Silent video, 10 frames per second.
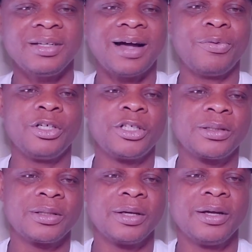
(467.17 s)
Now,
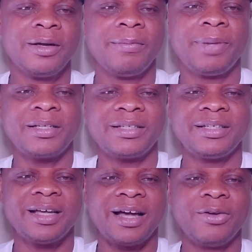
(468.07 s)
which
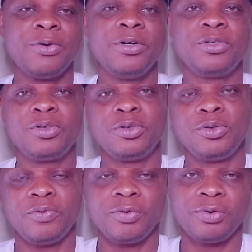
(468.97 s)
party are you going to,
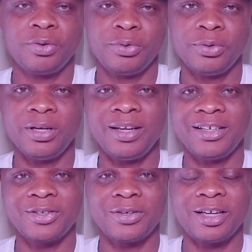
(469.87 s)
to vote for? You know, the
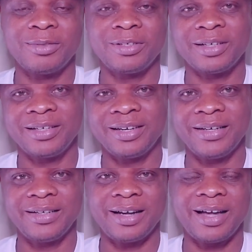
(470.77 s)
election has been trending in
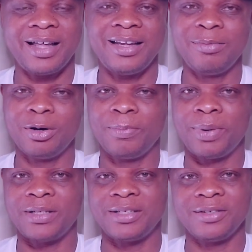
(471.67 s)
Nigeria, and Labour
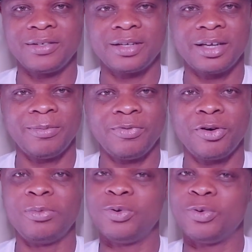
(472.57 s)
Party just came
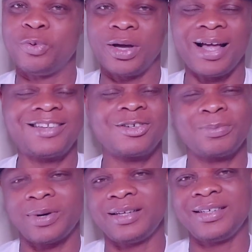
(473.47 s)
from nowhere and
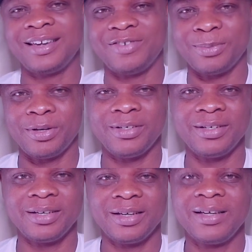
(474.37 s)
surprised everybody.